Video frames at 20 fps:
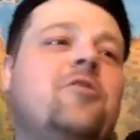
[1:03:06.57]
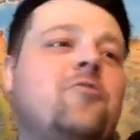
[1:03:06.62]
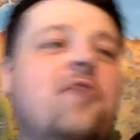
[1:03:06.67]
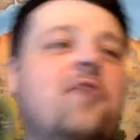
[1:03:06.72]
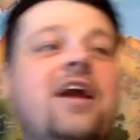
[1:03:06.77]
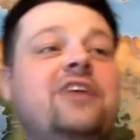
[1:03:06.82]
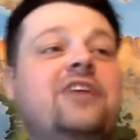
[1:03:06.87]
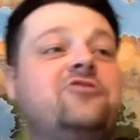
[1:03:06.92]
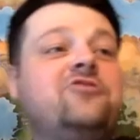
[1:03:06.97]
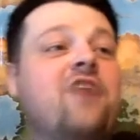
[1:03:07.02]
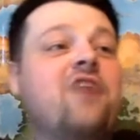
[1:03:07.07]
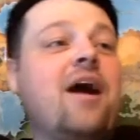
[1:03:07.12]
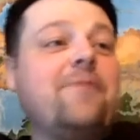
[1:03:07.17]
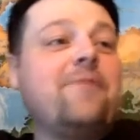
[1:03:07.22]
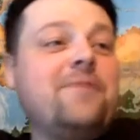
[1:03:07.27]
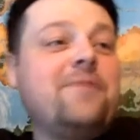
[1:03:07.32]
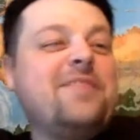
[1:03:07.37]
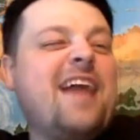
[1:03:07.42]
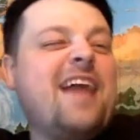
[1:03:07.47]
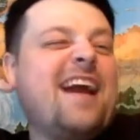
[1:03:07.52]

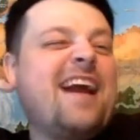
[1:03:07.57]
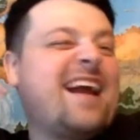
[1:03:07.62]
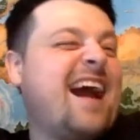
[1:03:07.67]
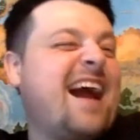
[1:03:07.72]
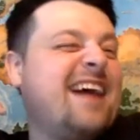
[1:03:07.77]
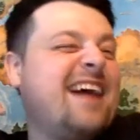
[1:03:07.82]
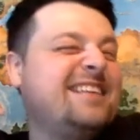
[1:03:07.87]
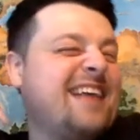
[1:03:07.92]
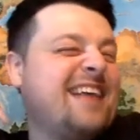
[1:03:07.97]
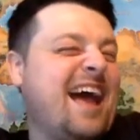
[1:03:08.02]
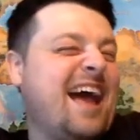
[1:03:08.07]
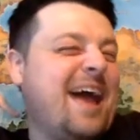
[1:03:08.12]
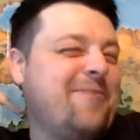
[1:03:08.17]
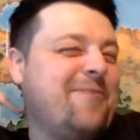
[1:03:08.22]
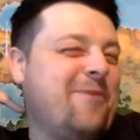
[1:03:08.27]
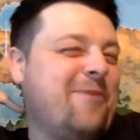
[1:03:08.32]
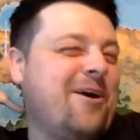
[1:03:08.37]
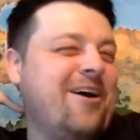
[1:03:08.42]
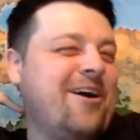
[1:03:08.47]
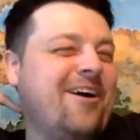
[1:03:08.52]
raindrop in that guy's
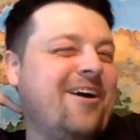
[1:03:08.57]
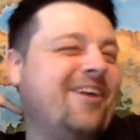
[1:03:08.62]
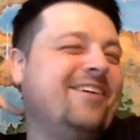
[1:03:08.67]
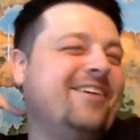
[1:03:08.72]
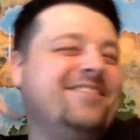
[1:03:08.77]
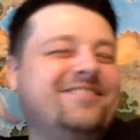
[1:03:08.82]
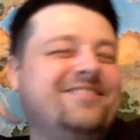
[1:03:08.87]
eyeball!